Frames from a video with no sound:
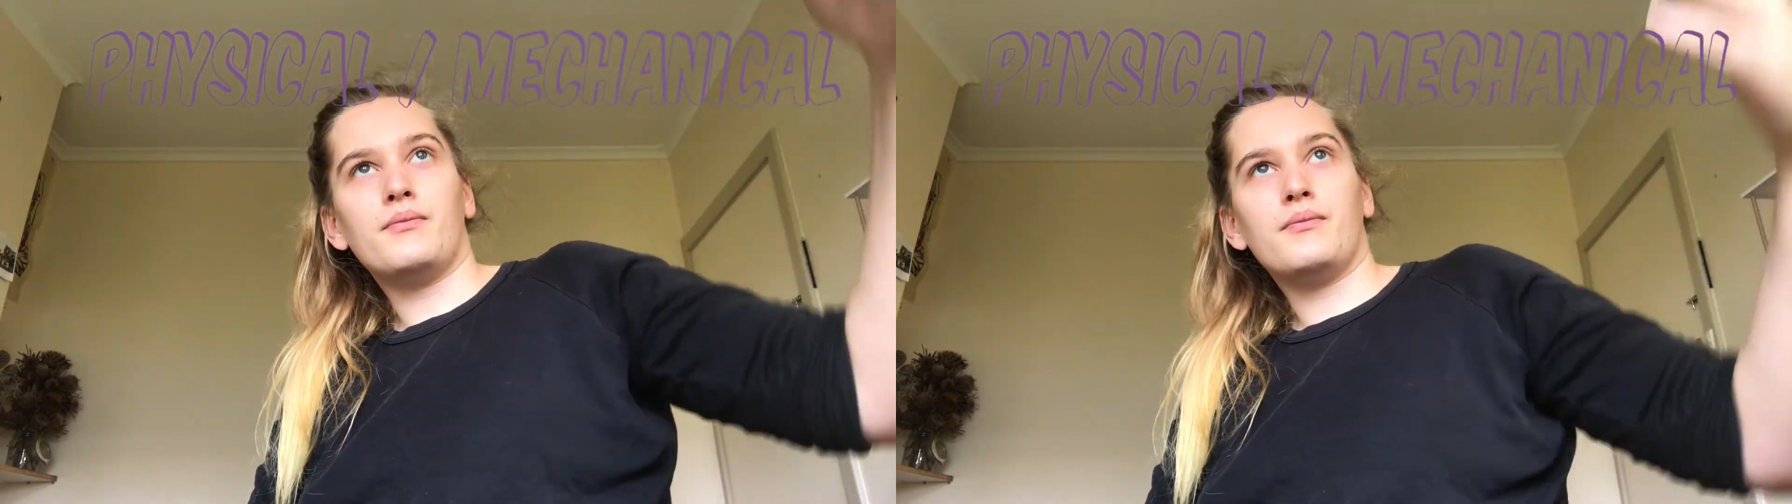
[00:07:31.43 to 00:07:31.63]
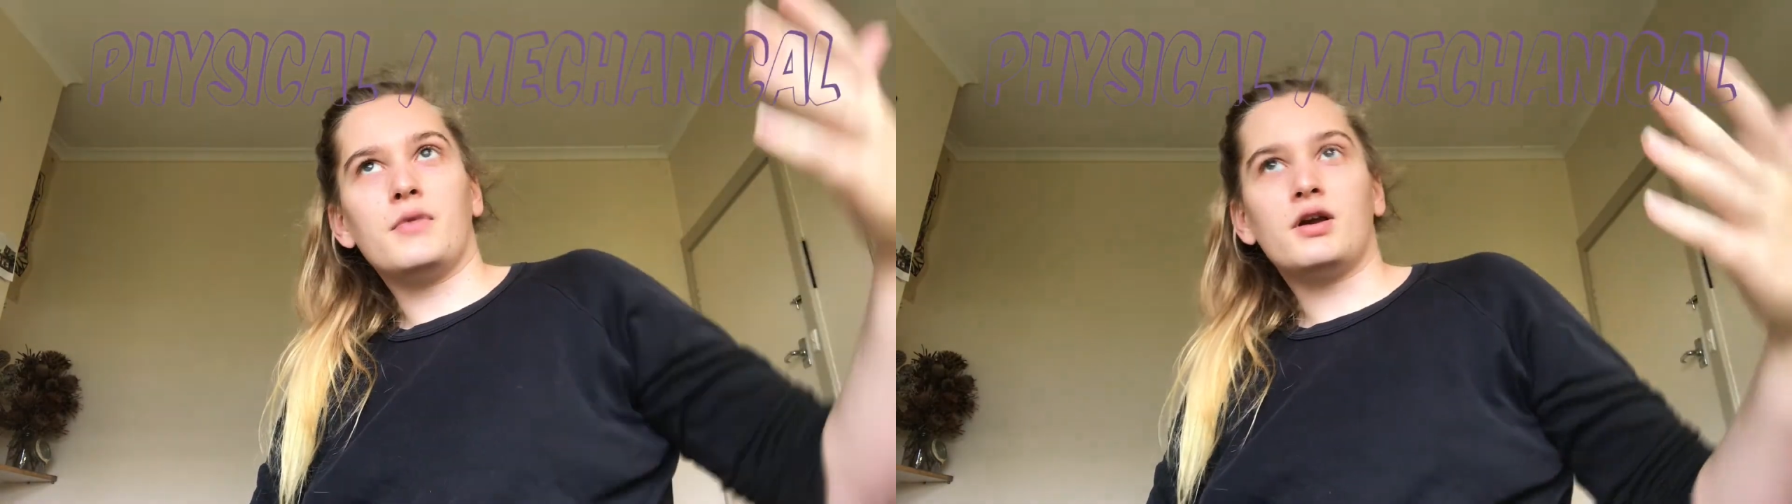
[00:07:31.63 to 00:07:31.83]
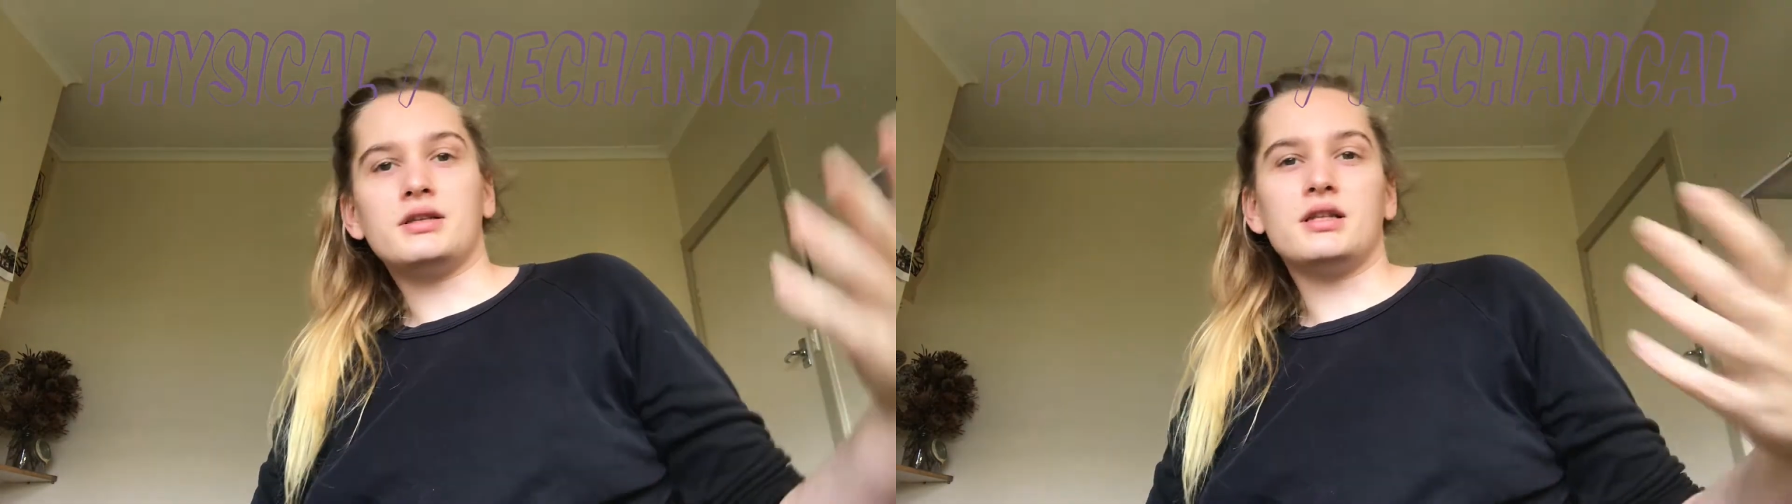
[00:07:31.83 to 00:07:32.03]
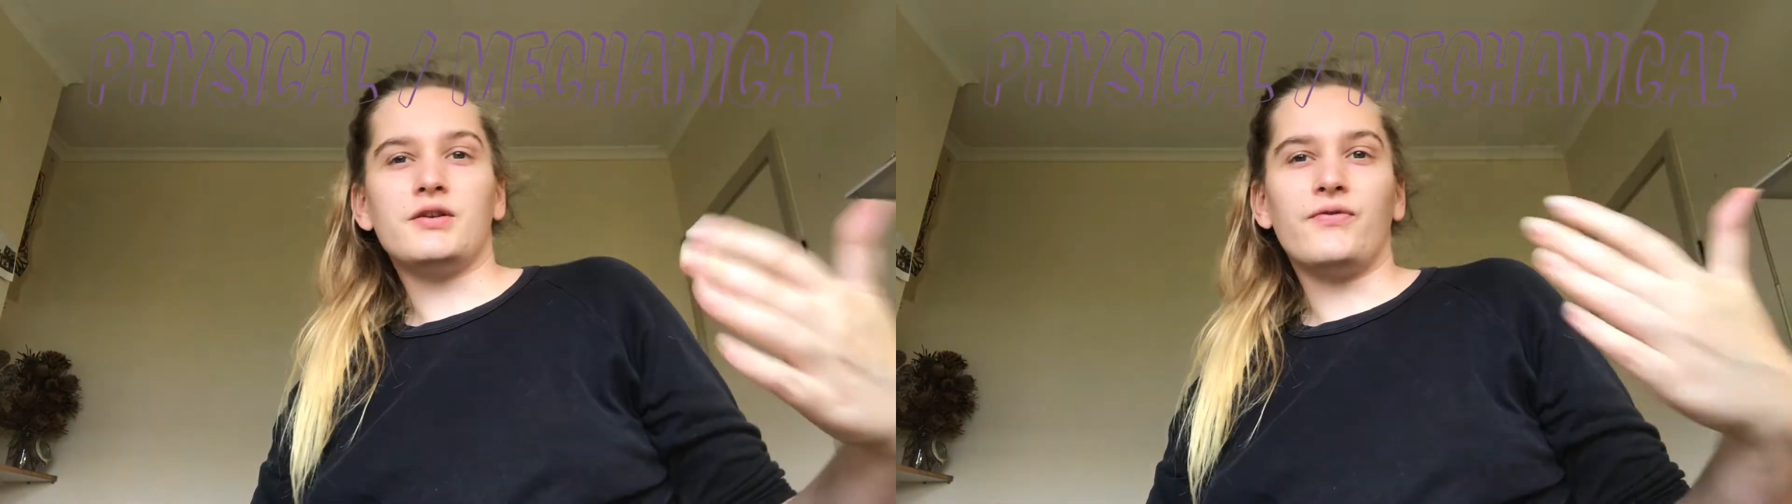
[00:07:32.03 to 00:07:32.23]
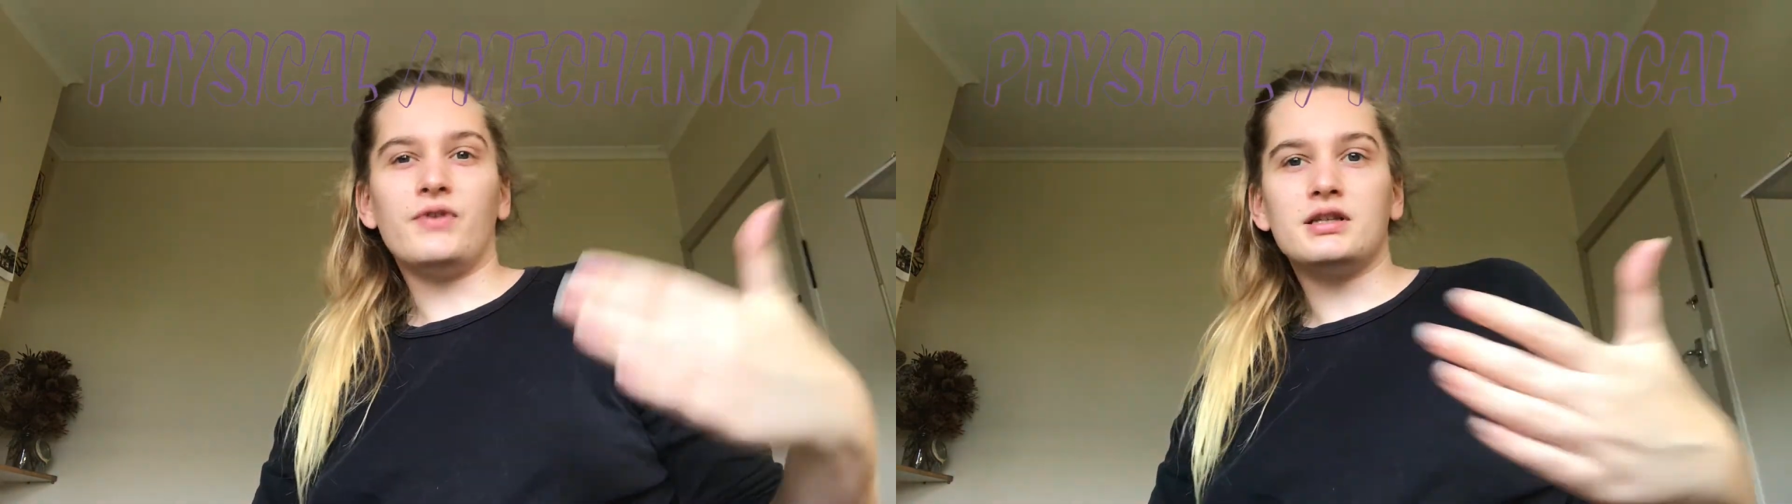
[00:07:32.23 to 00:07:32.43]
because it's a
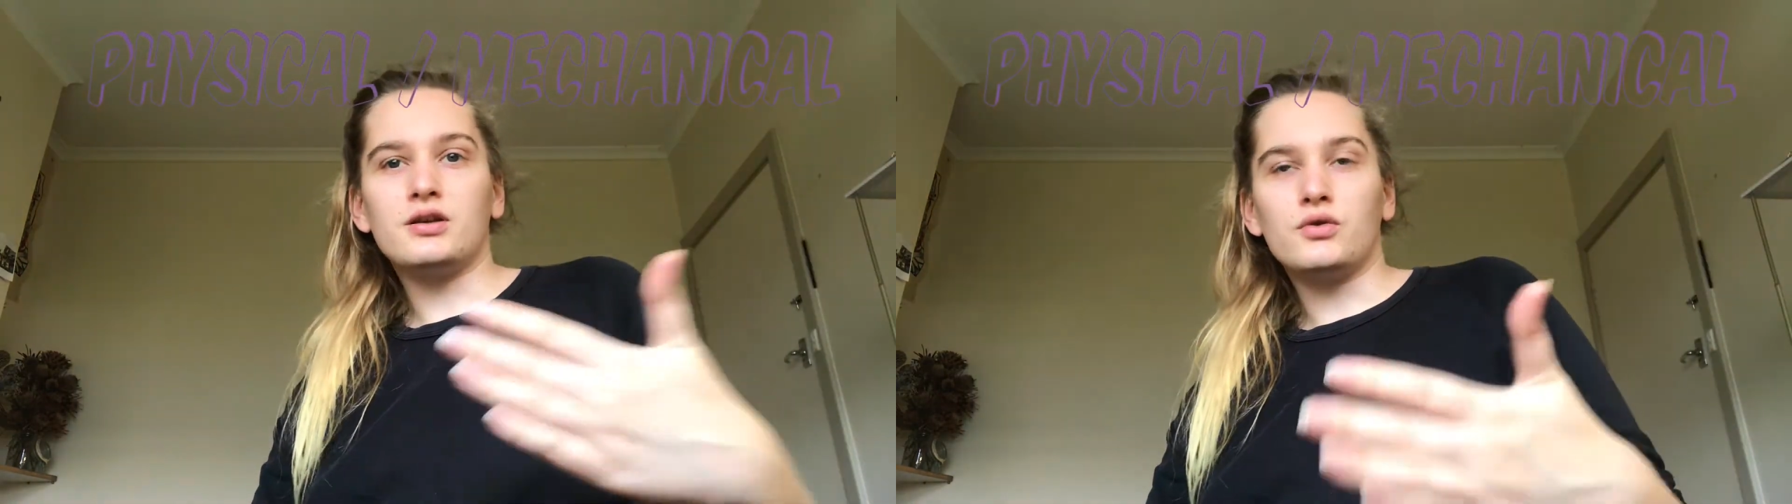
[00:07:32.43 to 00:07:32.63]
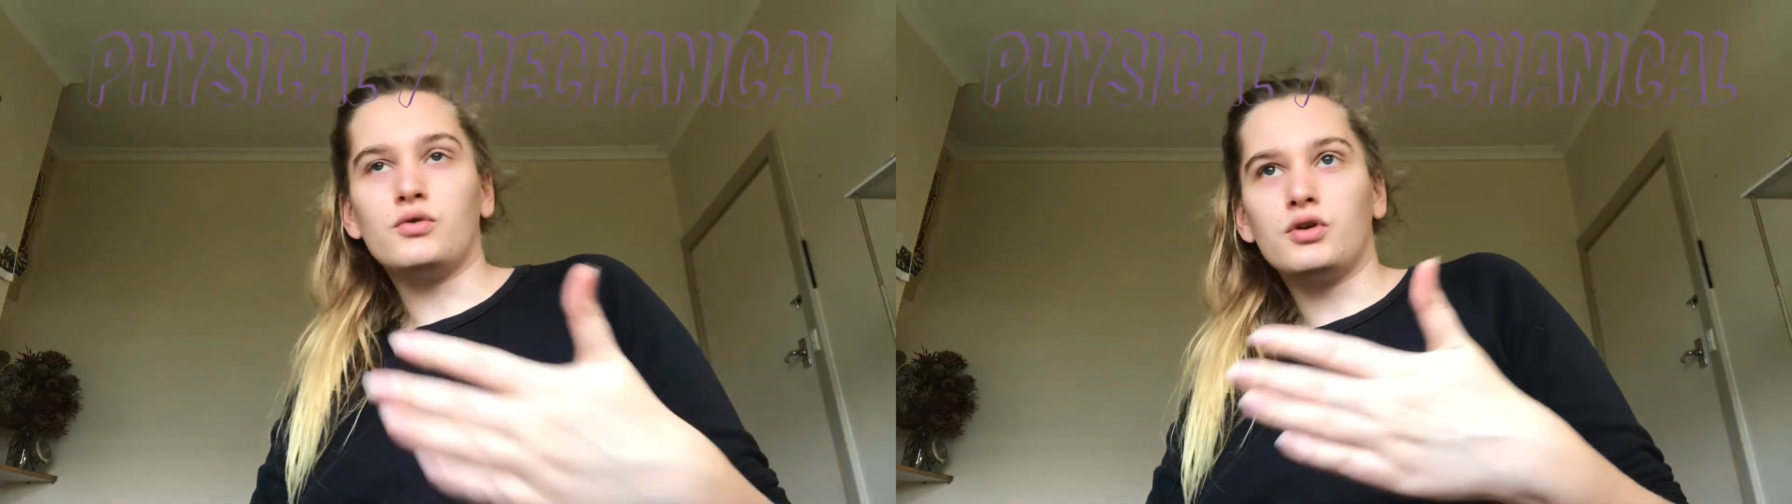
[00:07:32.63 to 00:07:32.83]
physical